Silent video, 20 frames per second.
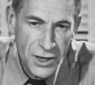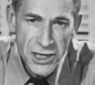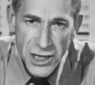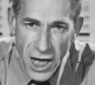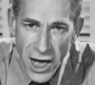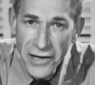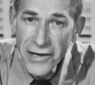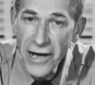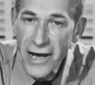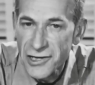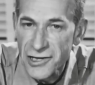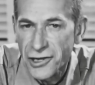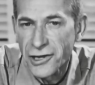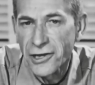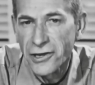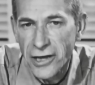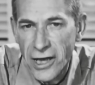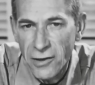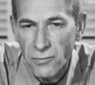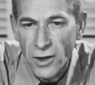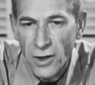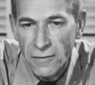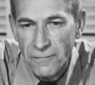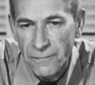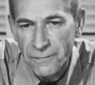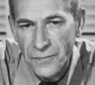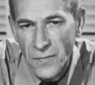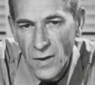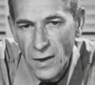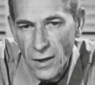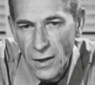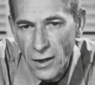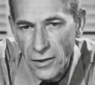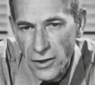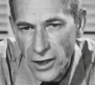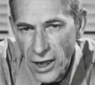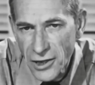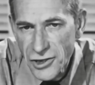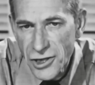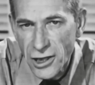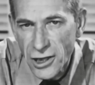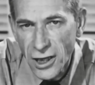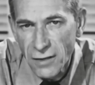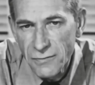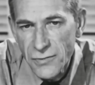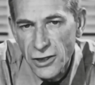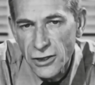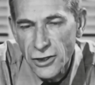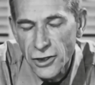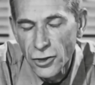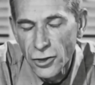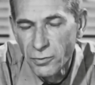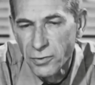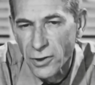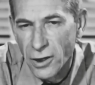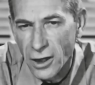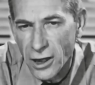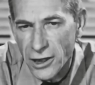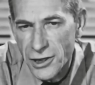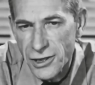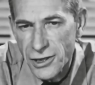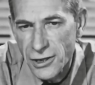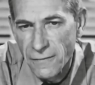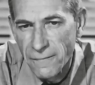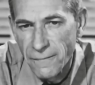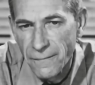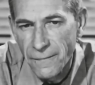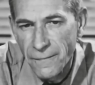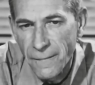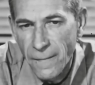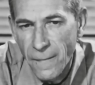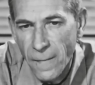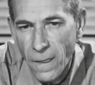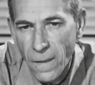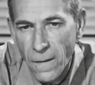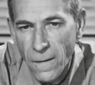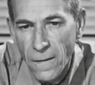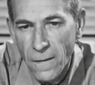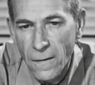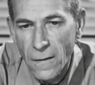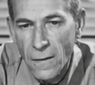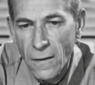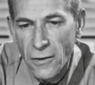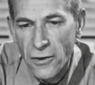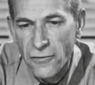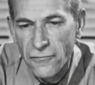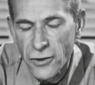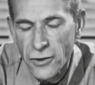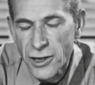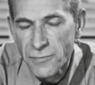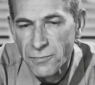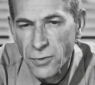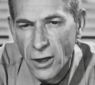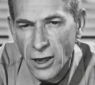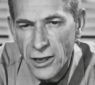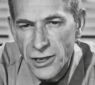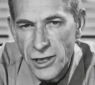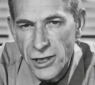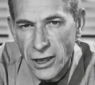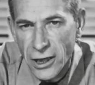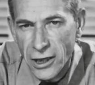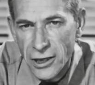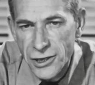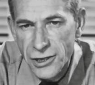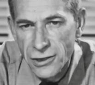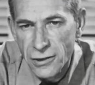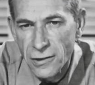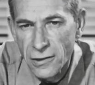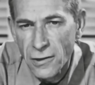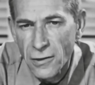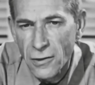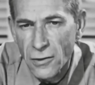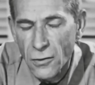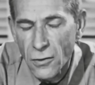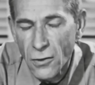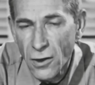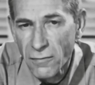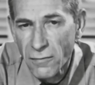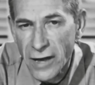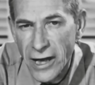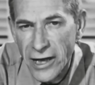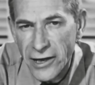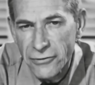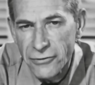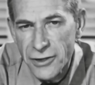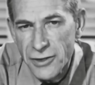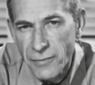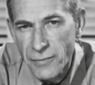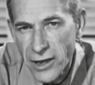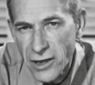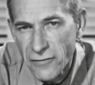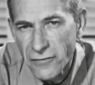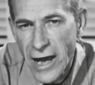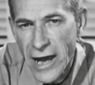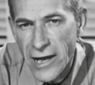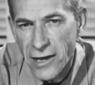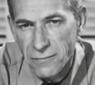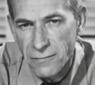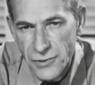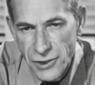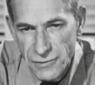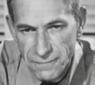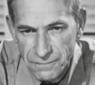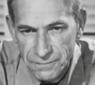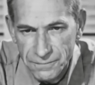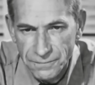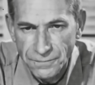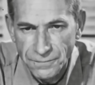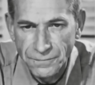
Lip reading: But he's got an answer to that one. The answer comes in two parts. The first part says all matter is made of atoms.